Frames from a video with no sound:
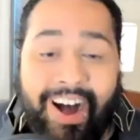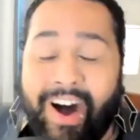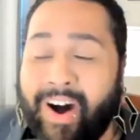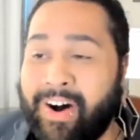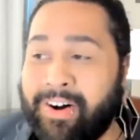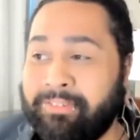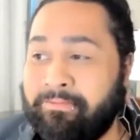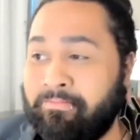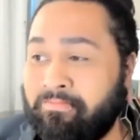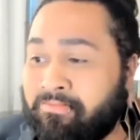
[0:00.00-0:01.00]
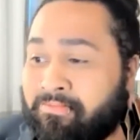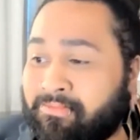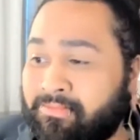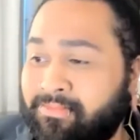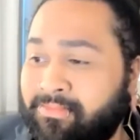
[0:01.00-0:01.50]
Um,
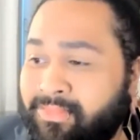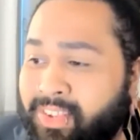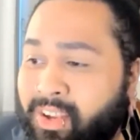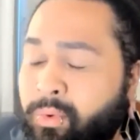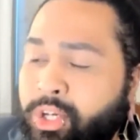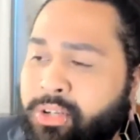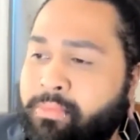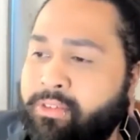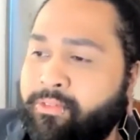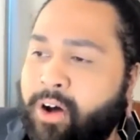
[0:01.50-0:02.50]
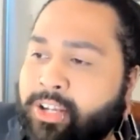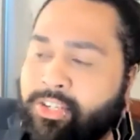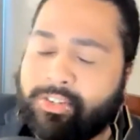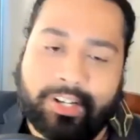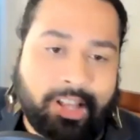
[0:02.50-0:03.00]
we should be
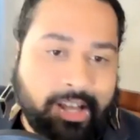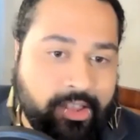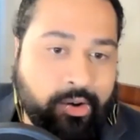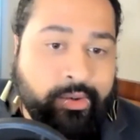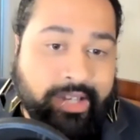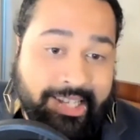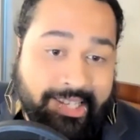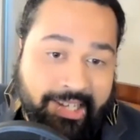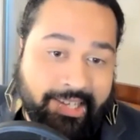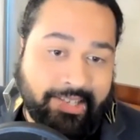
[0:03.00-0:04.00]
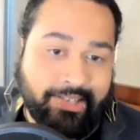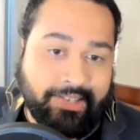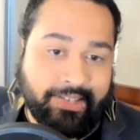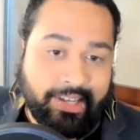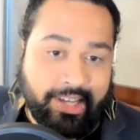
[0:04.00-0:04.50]
fostering a lot of those
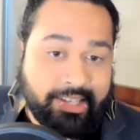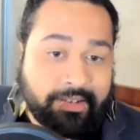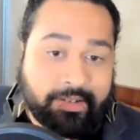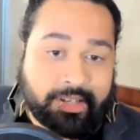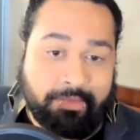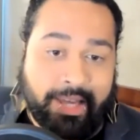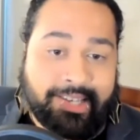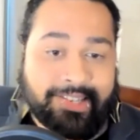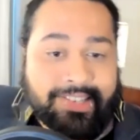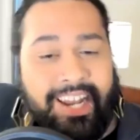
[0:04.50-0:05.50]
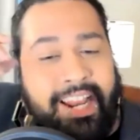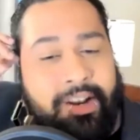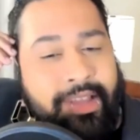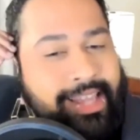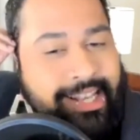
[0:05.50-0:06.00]
ideas in different spaces. And I
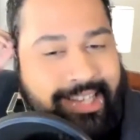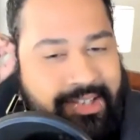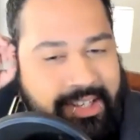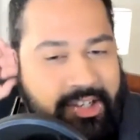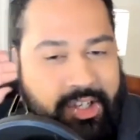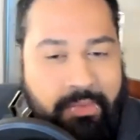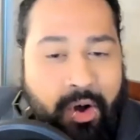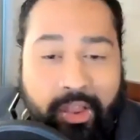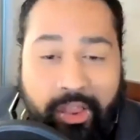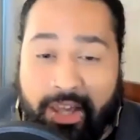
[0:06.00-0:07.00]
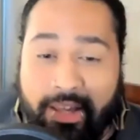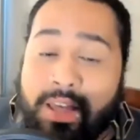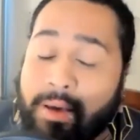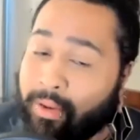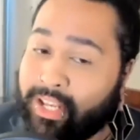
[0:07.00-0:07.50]
know that sounds like a small thing,
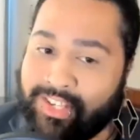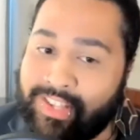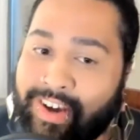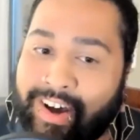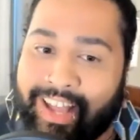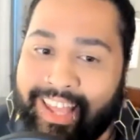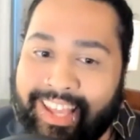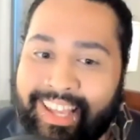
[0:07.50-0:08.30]
but it's not.